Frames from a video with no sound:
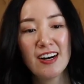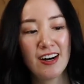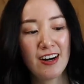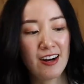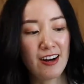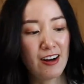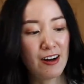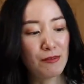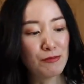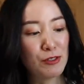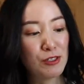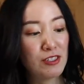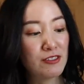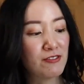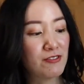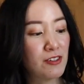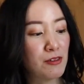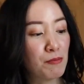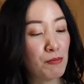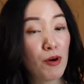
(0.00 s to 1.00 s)
You
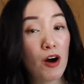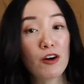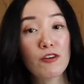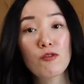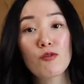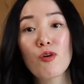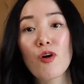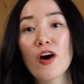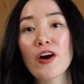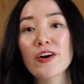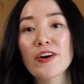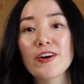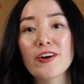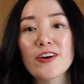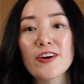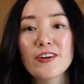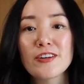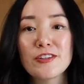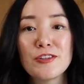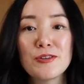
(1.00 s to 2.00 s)
can fit bottled
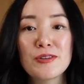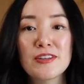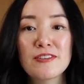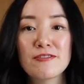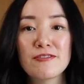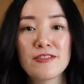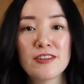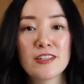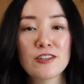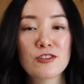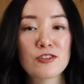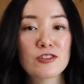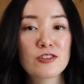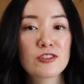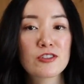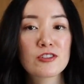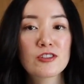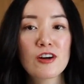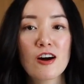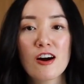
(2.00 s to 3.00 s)
water, you can fit your
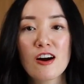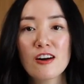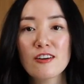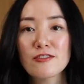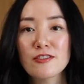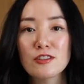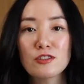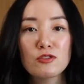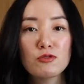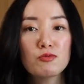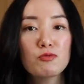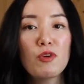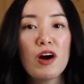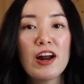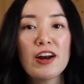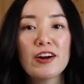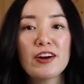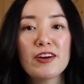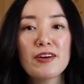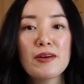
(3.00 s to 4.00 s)
scarf, a
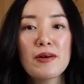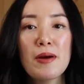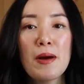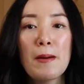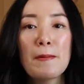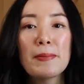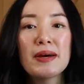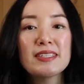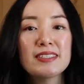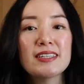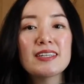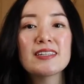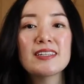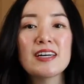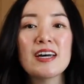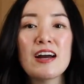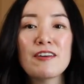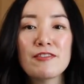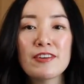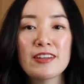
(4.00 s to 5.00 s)
sweater,
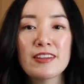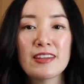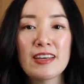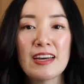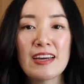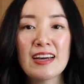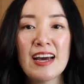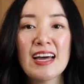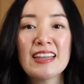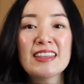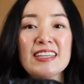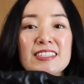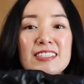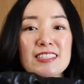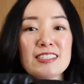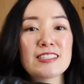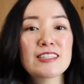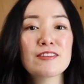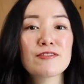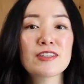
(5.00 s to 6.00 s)
basically everything. And this
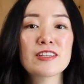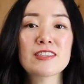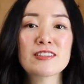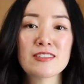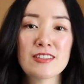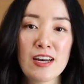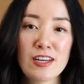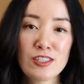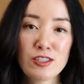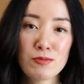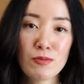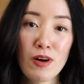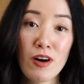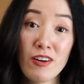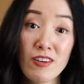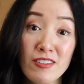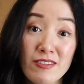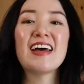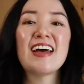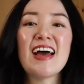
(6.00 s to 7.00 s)
is even a size
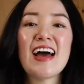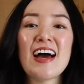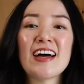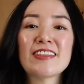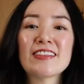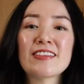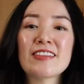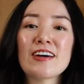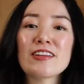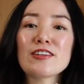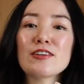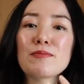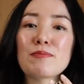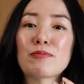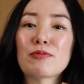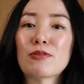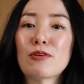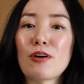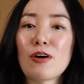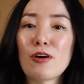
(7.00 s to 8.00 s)
small. Another
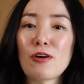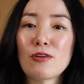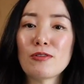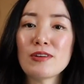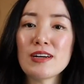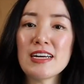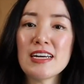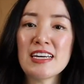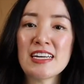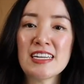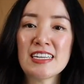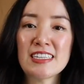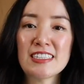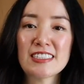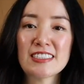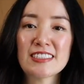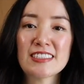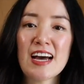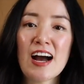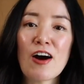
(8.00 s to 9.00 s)
pro
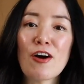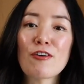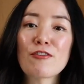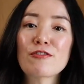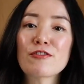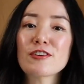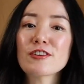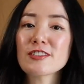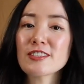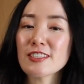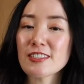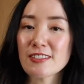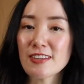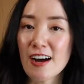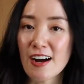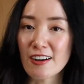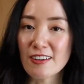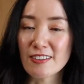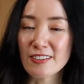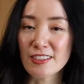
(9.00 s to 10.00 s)
is how
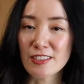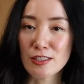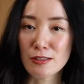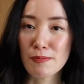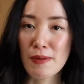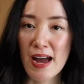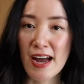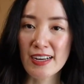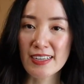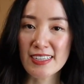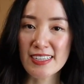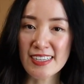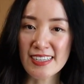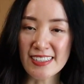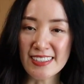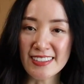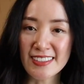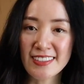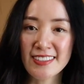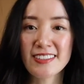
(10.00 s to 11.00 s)
versatile this bag
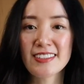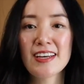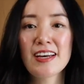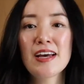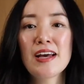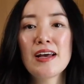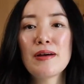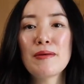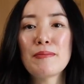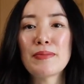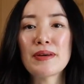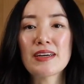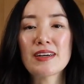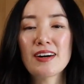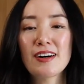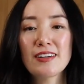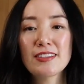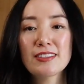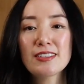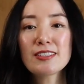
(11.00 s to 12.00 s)
is,
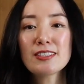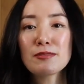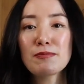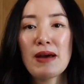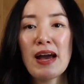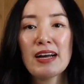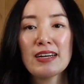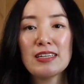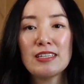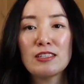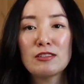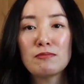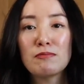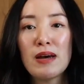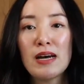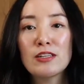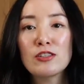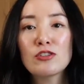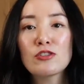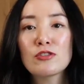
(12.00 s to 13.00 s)
because this bag is
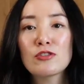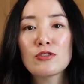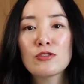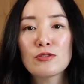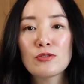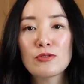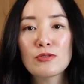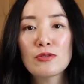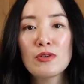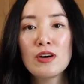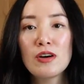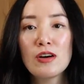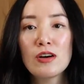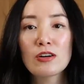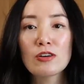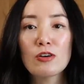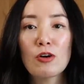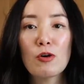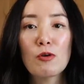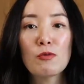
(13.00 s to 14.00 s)
meant to
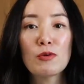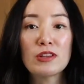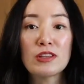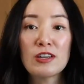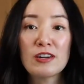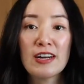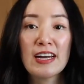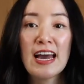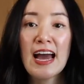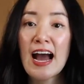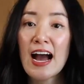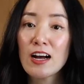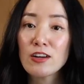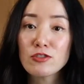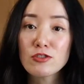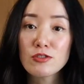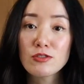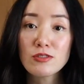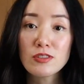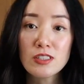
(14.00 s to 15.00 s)
go with their
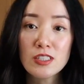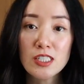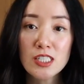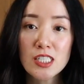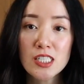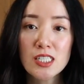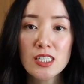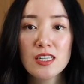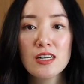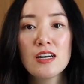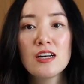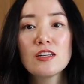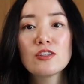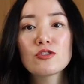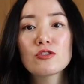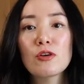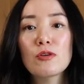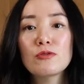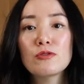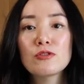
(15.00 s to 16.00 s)
casual look.
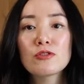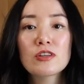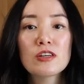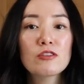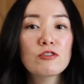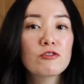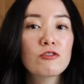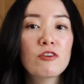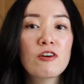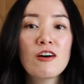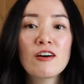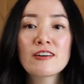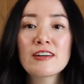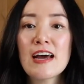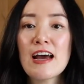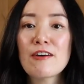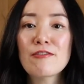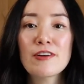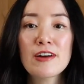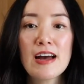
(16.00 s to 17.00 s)
So you can throw on
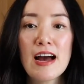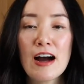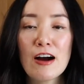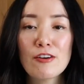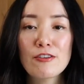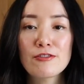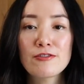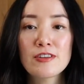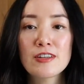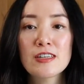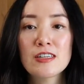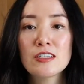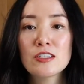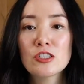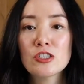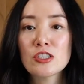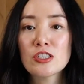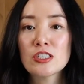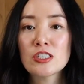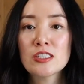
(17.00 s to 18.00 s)
every outfit,
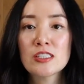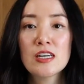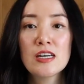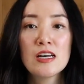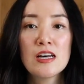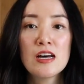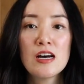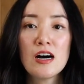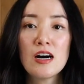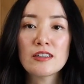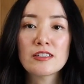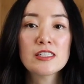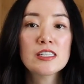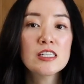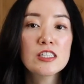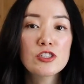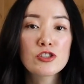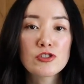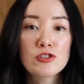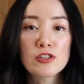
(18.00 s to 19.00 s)
just a
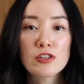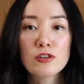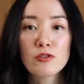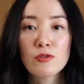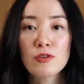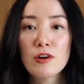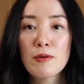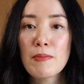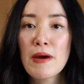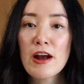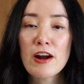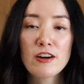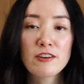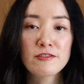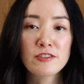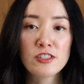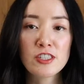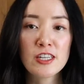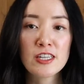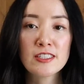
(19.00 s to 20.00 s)
t-shirt or a pair
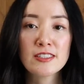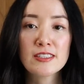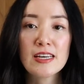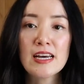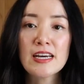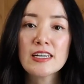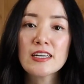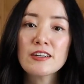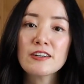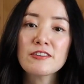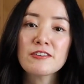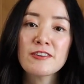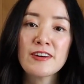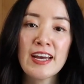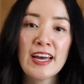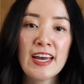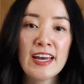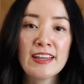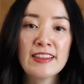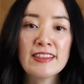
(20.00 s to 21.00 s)
of jeans. It can
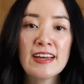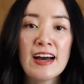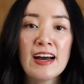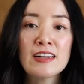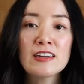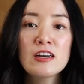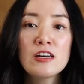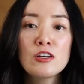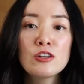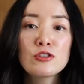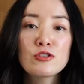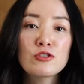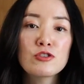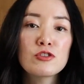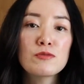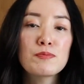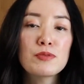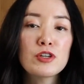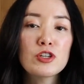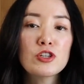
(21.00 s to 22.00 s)
create that
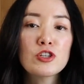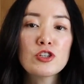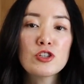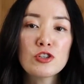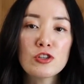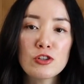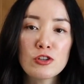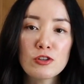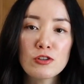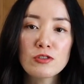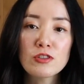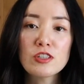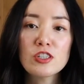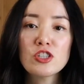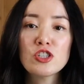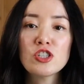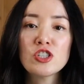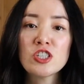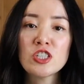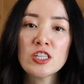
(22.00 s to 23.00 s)
super cute
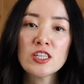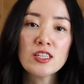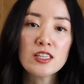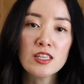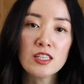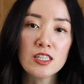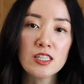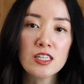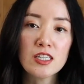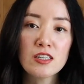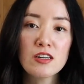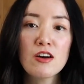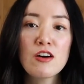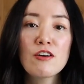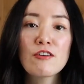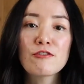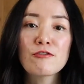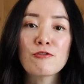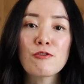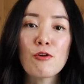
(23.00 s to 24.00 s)
chic look
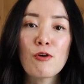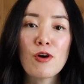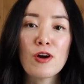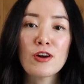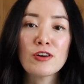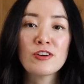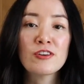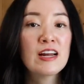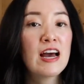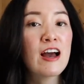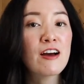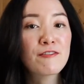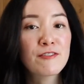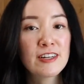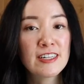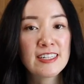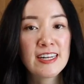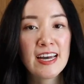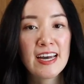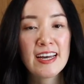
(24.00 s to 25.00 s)
for your
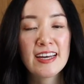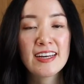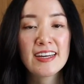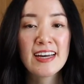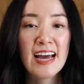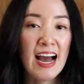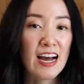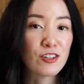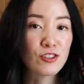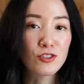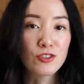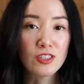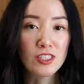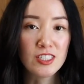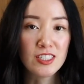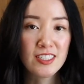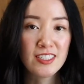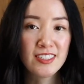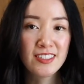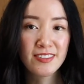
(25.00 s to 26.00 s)
everyday casual
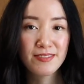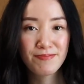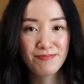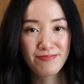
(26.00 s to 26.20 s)
look.